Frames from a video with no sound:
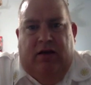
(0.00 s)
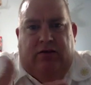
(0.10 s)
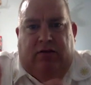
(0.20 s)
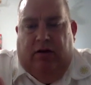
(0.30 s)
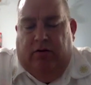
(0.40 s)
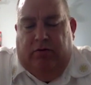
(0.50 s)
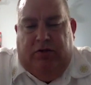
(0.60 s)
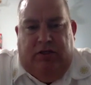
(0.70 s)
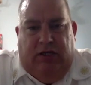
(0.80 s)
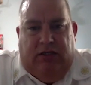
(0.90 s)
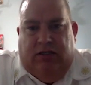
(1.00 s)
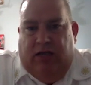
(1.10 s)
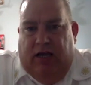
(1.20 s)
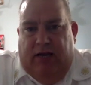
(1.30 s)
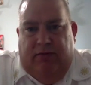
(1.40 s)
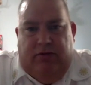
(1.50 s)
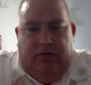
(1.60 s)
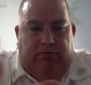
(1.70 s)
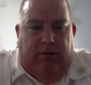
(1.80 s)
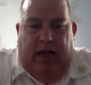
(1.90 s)
So 6
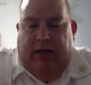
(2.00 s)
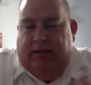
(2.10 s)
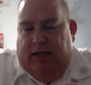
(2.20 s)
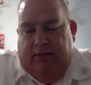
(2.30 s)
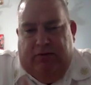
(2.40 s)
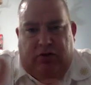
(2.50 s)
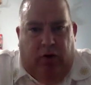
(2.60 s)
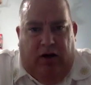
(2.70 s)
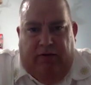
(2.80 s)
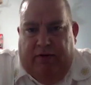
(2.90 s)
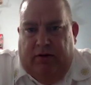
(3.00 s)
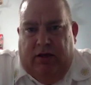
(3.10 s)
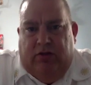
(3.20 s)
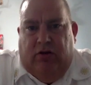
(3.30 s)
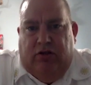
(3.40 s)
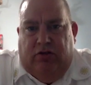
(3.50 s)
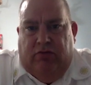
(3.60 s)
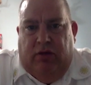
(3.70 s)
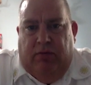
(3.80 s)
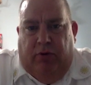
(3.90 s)
times 8 times 12, it starts to
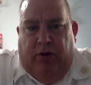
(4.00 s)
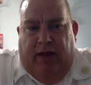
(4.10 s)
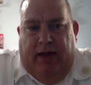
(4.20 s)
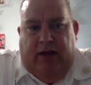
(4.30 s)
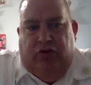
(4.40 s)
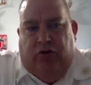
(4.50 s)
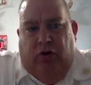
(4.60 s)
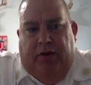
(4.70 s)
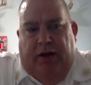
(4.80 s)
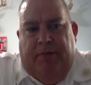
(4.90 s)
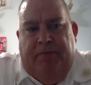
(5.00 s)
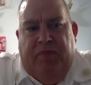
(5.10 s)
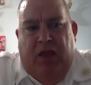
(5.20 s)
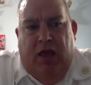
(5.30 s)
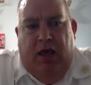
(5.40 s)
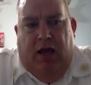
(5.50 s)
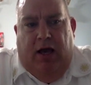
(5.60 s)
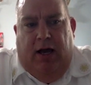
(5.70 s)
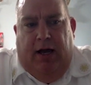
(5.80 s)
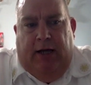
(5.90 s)
really boil out of control there.
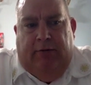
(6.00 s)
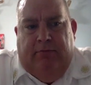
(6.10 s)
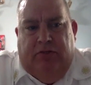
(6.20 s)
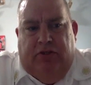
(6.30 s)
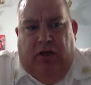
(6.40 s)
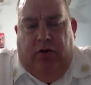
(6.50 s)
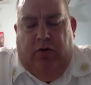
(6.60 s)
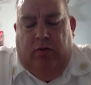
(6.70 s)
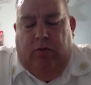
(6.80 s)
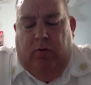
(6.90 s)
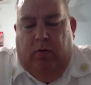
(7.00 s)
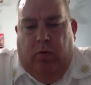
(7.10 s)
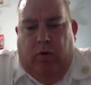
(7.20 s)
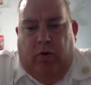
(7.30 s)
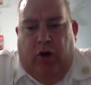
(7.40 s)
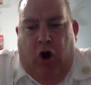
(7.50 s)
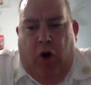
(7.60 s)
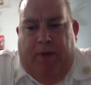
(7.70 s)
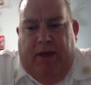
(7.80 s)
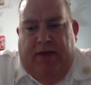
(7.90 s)
So we're
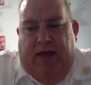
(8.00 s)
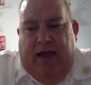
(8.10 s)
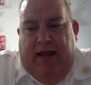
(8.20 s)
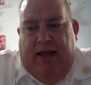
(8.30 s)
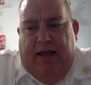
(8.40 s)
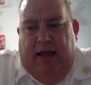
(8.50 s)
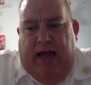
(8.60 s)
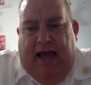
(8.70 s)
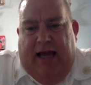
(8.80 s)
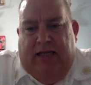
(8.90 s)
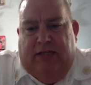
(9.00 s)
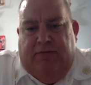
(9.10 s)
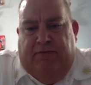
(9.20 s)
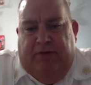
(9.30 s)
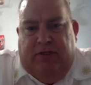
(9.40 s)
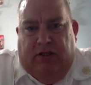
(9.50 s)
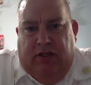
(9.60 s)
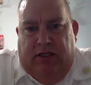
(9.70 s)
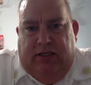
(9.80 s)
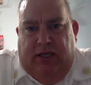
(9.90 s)
hoping that as
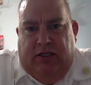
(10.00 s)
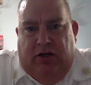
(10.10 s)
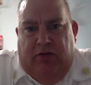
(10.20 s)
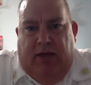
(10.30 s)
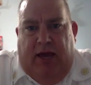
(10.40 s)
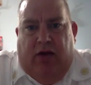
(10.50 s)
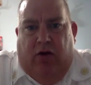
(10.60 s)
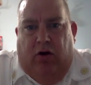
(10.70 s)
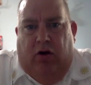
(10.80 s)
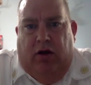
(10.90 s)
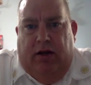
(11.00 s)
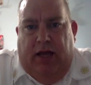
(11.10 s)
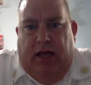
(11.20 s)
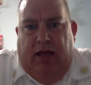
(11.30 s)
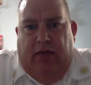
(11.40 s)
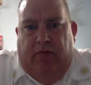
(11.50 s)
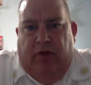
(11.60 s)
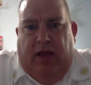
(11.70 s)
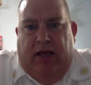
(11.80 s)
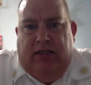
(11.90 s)
facilities get turned back on and
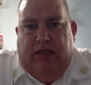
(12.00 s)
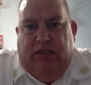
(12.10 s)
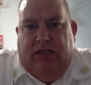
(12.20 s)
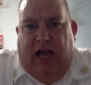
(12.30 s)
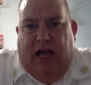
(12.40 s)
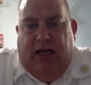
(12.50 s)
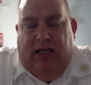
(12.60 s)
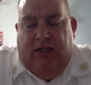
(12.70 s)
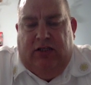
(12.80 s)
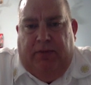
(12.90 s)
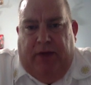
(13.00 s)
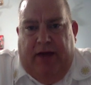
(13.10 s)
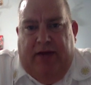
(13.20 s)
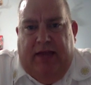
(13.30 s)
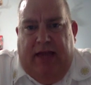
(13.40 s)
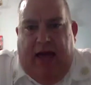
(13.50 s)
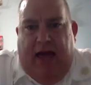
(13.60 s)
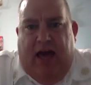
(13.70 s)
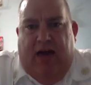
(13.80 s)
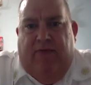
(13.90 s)
realize the stock and the supply that they
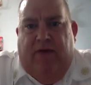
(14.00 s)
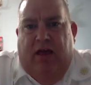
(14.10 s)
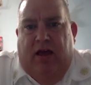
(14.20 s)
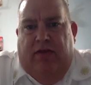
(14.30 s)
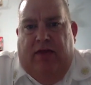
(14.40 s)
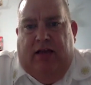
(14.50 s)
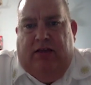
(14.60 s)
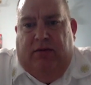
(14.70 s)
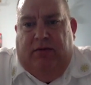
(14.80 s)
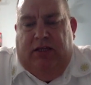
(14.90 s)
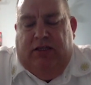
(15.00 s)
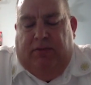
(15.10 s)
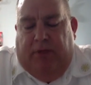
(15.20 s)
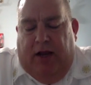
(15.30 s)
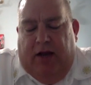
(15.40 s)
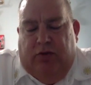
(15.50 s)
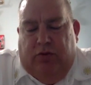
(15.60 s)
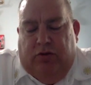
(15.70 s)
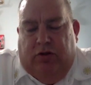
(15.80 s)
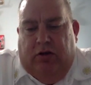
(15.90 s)
have, that some of these suppliers
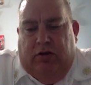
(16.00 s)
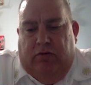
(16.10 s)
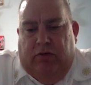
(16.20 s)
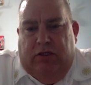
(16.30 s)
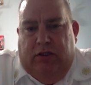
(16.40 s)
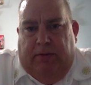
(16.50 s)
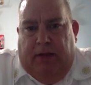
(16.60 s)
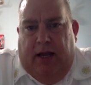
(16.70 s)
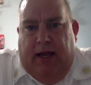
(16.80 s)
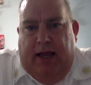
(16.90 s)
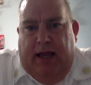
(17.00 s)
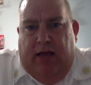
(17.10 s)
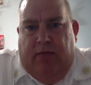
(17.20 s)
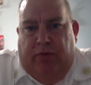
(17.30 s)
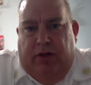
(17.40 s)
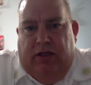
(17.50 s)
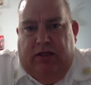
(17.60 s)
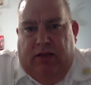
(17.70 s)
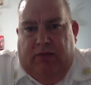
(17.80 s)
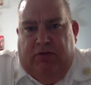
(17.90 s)
will start to resupply and bring
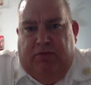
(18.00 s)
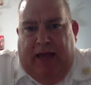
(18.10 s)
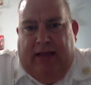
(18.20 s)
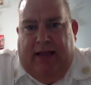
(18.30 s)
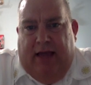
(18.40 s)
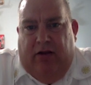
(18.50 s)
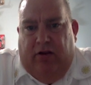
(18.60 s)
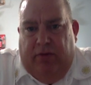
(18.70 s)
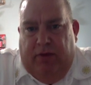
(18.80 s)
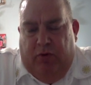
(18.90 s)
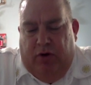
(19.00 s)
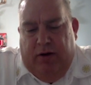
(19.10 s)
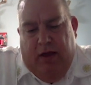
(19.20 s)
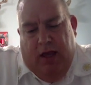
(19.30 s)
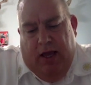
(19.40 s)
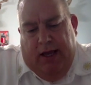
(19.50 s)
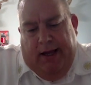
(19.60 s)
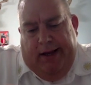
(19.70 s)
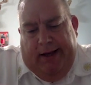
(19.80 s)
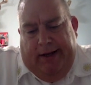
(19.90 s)
these numbers back down a little bit more.
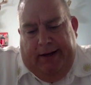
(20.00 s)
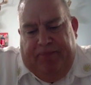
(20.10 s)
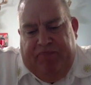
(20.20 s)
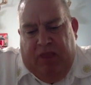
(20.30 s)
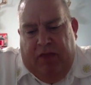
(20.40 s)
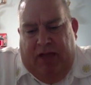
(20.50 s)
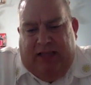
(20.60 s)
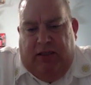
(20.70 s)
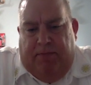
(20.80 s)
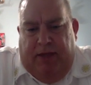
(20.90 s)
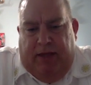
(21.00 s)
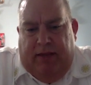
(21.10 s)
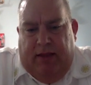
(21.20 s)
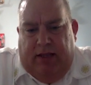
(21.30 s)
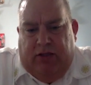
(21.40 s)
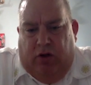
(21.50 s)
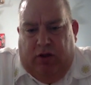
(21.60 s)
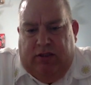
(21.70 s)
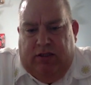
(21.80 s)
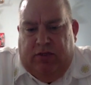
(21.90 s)
That's the big thing that's
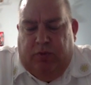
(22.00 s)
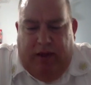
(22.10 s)
costing us.